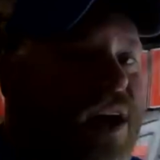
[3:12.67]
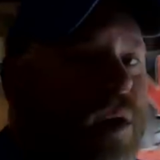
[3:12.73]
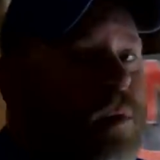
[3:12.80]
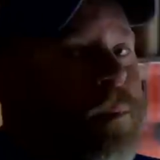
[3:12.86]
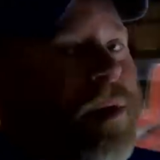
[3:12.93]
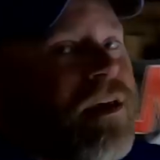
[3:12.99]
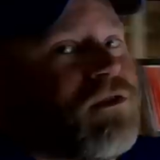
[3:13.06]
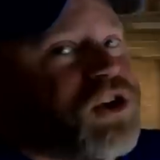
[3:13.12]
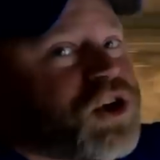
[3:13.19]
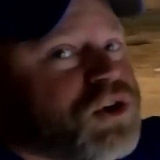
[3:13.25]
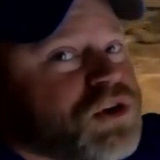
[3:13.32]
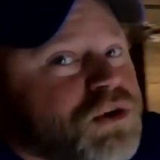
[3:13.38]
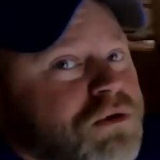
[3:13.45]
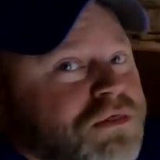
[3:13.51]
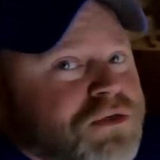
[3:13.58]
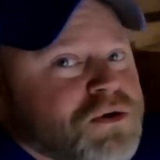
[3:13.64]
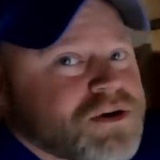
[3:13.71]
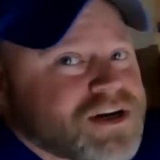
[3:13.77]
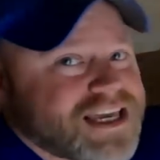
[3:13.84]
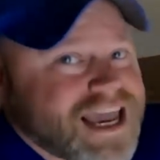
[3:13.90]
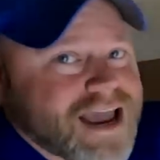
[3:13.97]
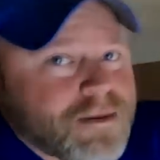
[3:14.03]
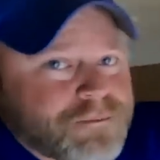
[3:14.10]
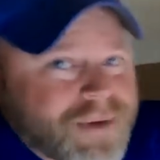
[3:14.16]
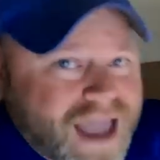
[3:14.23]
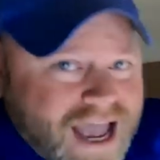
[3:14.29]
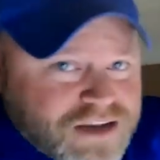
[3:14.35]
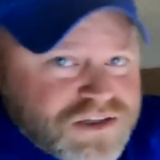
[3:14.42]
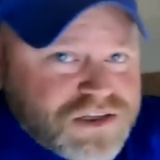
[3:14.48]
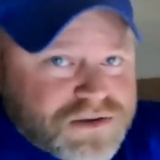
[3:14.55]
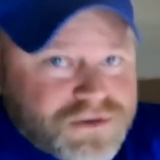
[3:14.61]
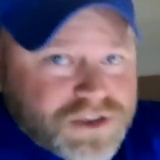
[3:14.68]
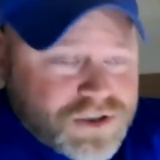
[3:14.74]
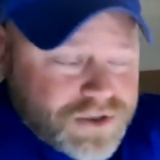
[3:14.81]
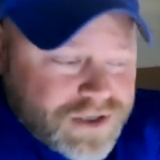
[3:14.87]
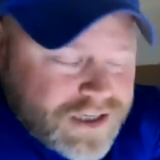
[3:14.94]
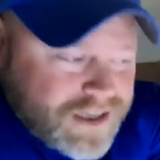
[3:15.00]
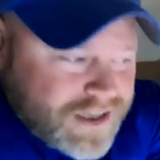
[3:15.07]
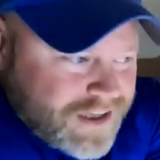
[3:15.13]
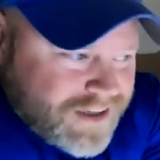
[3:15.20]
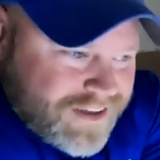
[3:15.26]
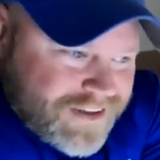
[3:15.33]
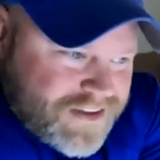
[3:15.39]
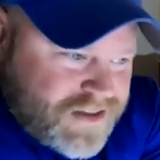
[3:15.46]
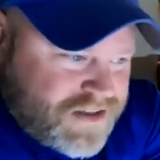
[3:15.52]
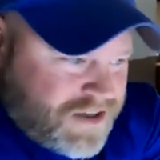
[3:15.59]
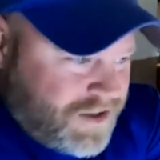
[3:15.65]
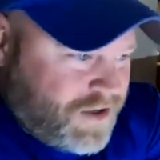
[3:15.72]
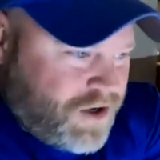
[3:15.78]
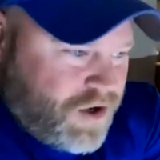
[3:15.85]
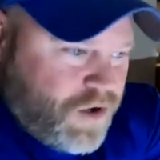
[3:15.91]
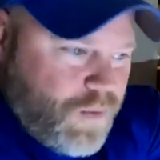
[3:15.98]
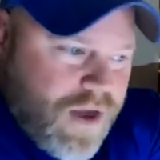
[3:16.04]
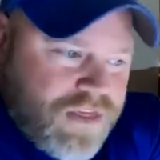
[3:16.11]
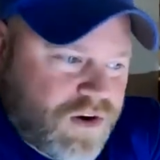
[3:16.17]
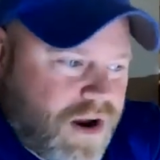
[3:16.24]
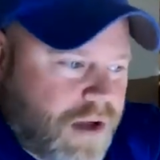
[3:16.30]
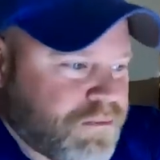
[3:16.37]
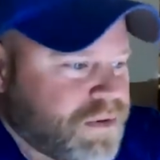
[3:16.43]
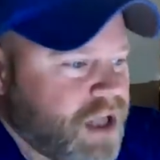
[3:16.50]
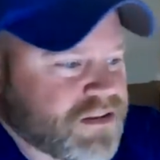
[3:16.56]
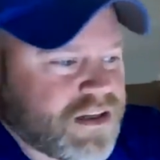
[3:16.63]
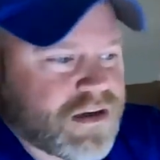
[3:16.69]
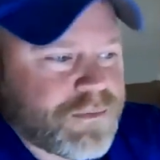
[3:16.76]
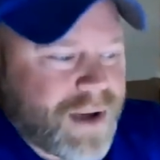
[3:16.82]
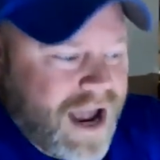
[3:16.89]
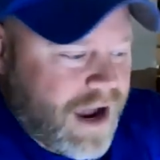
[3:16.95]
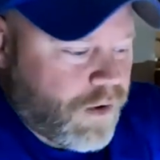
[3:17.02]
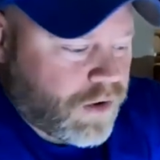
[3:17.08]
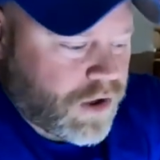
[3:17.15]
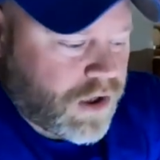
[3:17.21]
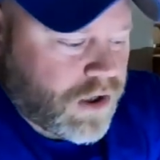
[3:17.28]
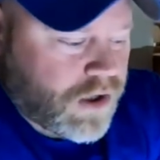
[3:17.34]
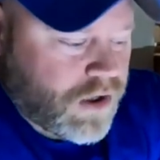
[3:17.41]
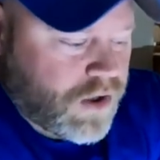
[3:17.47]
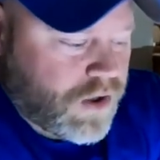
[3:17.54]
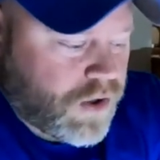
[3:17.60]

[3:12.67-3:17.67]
there will be true 30 amp pass through. So whether I'm plugged into power